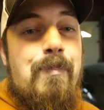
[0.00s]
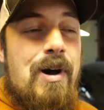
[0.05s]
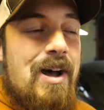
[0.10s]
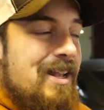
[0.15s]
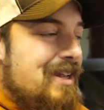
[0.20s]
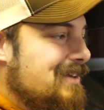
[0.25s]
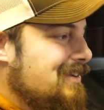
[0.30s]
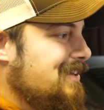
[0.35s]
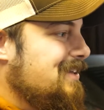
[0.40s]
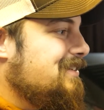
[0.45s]

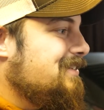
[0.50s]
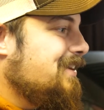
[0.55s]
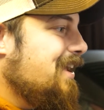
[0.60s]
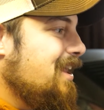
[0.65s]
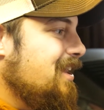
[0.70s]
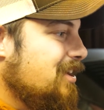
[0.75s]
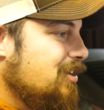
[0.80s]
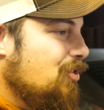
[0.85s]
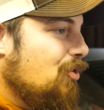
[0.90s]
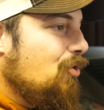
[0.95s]
but it's
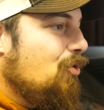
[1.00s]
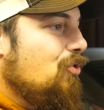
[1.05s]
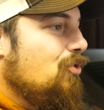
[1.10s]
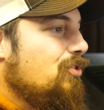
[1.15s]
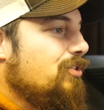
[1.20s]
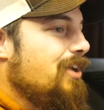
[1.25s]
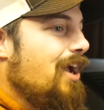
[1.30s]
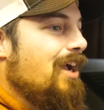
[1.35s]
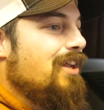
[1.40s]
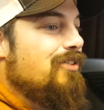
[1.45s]
getting
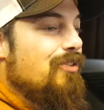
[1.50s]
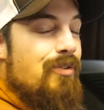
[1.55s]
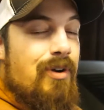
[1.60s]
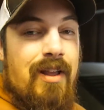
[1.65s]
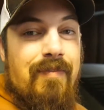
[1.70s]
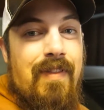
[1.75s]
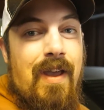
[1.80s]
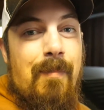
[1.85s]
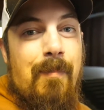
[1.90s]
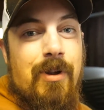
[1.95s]
cold. I don't
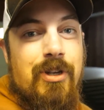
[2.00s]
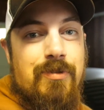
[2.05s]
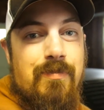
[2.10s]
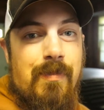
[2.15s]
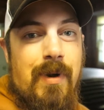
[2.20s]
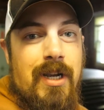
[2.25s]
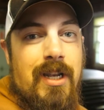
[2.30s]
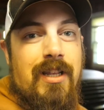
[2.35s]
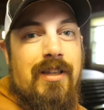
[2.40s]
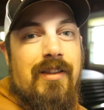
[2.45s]
have that much
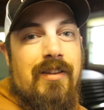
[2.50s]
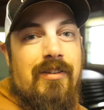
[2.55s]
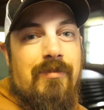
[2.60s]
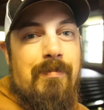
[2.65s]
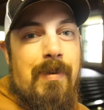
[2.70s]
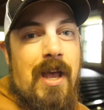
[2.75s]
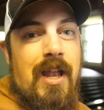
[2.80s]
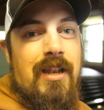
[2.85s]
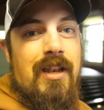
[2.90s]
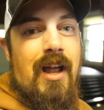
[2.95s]
money to
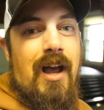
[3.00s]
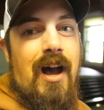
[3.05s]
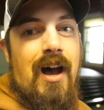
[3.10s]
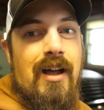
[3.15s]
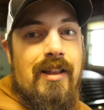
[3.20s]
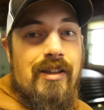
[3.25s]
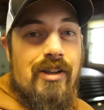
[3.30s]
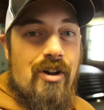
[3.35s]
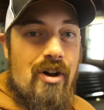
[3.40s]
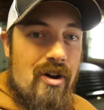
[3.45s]
spend
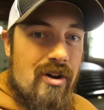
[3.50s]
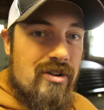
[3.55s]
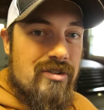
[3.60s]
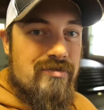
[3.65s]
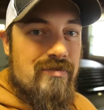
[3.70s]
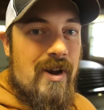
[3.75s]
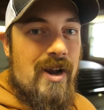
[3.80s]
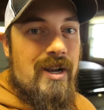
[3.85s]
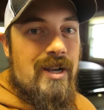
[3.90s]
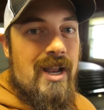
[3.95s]
on the
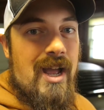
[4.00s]
cars right